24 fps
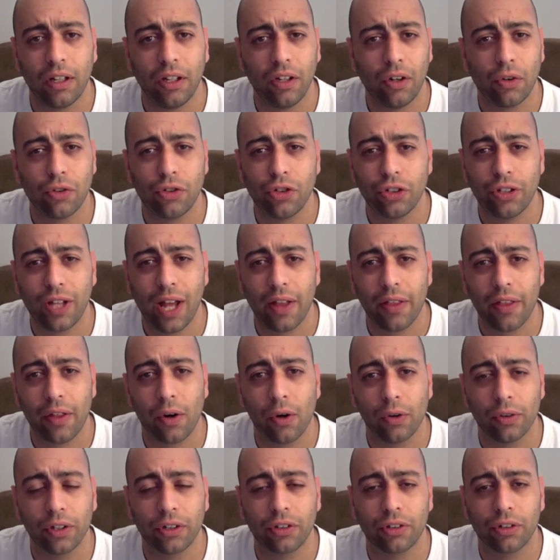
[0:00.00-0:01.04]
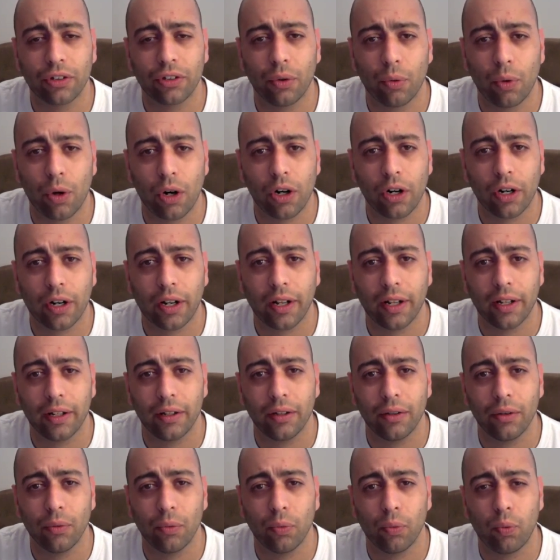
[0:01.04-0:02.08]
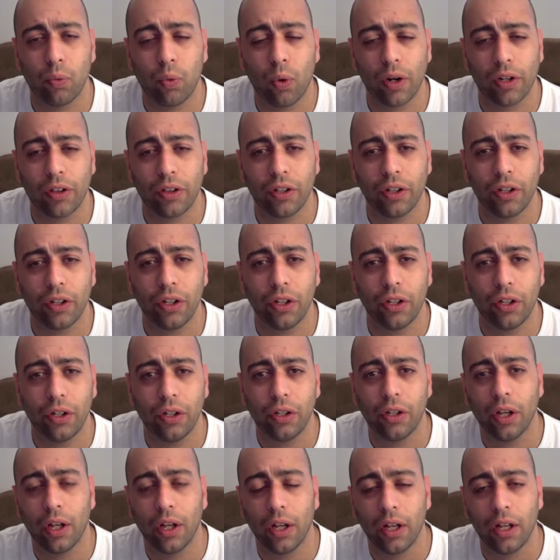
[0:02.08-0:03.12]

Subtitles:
just how the whole thing's going to work, what the